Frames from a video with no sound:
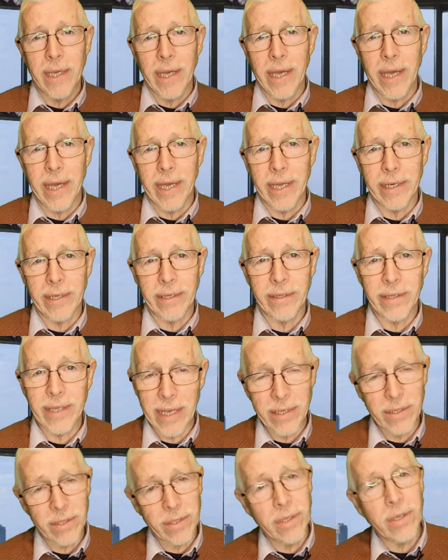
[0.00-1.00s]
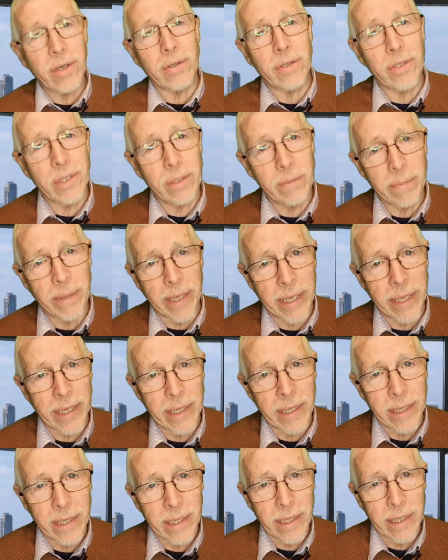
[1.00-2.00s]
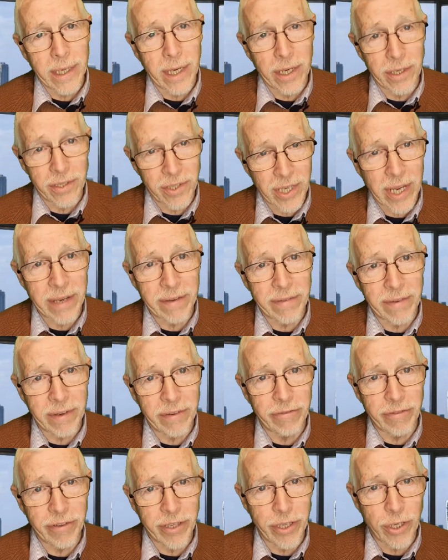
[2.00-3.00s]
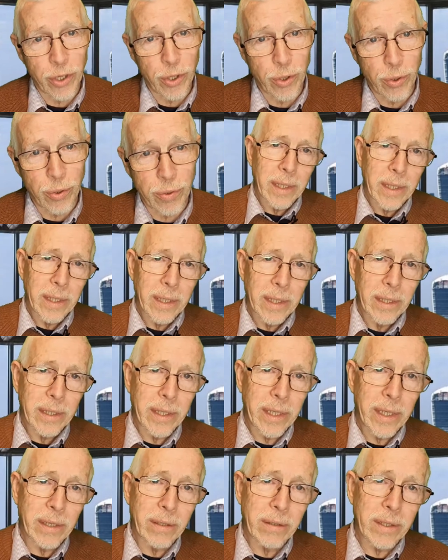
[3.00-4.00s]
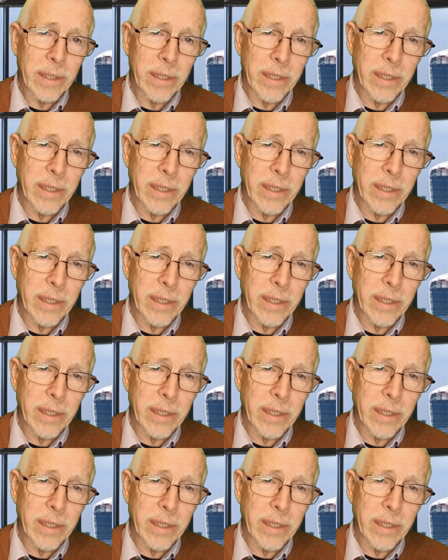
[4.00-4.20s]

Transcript: and that's got to be a saving for you. Now,